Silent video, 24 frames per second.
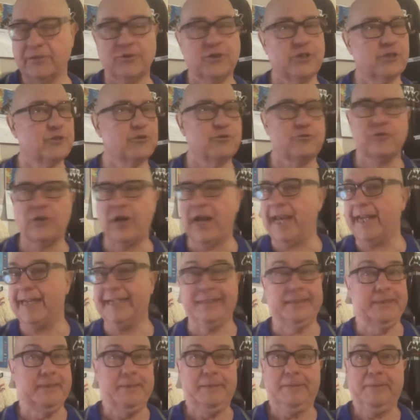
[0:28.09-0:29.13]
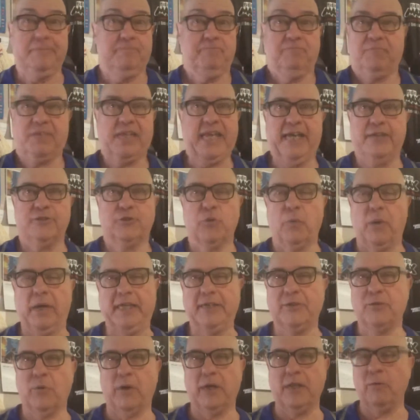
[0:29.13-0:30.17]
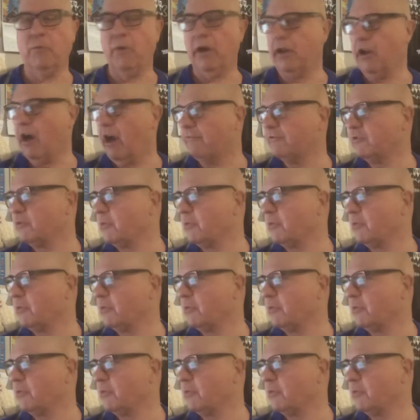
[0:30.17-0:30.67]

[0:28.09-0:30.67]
Just try and get 2021 off